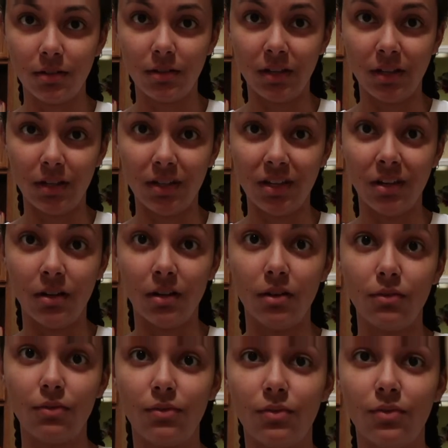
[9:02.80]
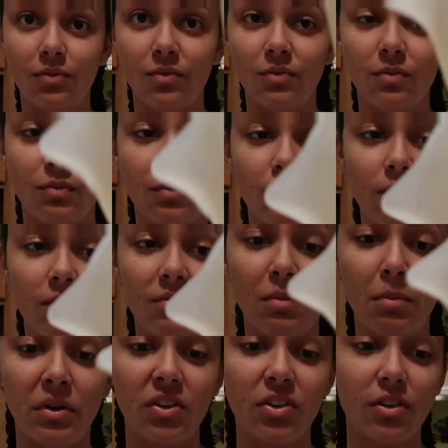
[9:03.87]
like enough
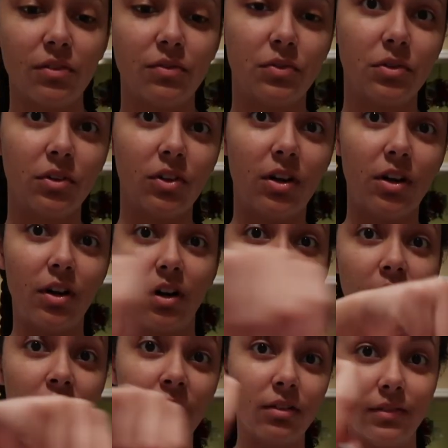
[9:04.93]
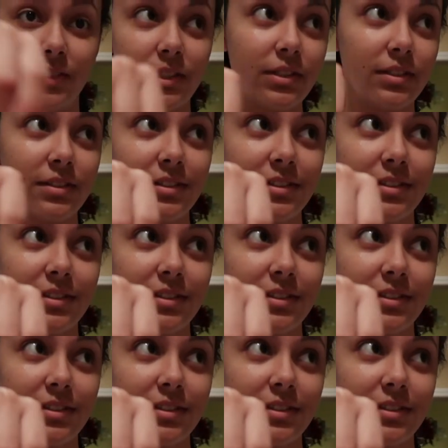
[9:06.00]
butter for all of this.